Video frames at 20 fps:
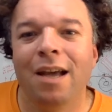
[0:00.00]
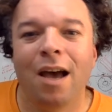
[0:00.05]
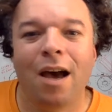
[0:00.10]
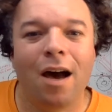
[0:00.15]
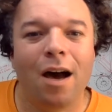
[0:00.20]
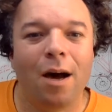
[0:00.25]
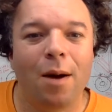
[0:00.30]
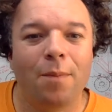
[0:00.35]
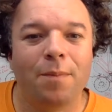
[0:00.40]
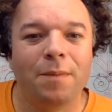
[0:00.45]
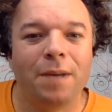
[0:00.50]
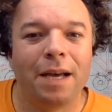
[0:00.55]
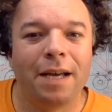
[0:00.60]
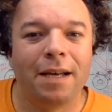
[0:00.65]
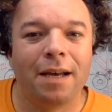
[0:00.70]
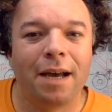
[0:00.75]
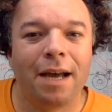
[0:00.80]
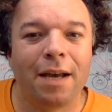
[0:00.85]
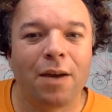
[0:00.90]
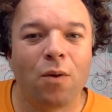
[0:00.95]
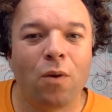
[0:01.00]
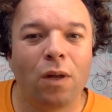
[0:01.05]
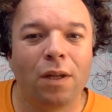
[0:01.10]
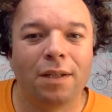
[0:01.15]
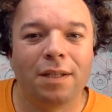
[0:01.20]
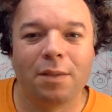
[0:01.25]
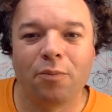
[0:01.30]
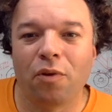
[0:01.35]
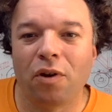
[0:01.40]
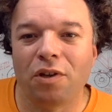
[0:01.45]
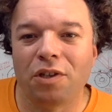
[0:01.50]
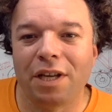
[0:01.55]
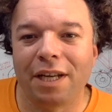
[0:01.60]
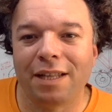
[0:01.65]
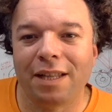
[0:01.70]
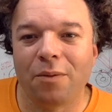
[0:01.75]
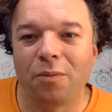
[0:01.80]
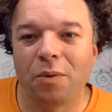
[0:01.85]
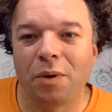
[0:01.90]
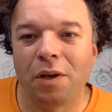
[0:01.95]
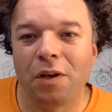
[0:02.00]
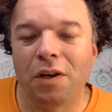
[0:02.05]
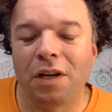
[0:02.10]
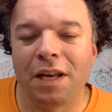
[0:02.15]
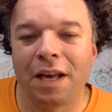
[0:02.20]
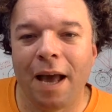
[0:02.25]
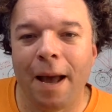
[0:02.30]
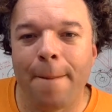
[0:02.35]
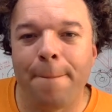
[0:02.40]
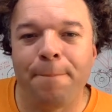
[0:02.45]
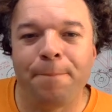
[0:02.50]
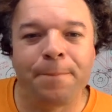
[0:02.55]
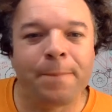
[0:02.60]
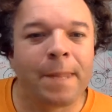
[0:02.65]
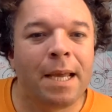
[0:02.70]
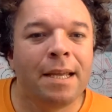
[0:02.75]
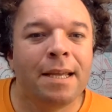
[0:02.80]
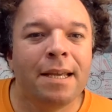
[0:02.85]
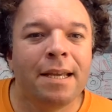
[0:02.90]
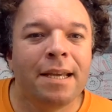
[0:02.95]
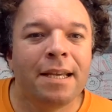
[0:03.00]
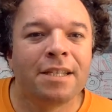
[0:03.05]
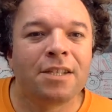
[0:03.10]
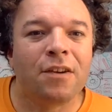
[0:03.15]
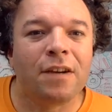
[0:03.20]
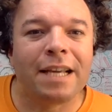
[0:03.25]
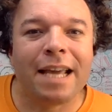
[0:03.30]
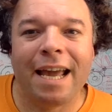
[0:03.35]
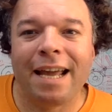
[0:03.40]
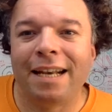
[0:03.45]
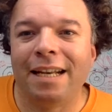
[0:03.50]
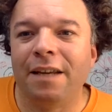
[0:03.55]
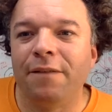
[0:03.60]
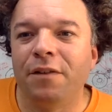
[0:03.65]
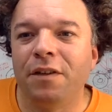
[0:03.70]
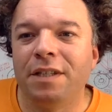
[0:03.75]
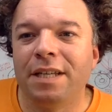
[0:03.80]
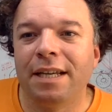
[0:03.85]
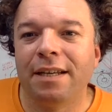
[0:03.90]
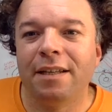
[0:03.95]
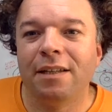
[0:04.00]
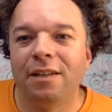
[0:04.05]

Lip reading: air quality project that we've been looking at. So again, if you take a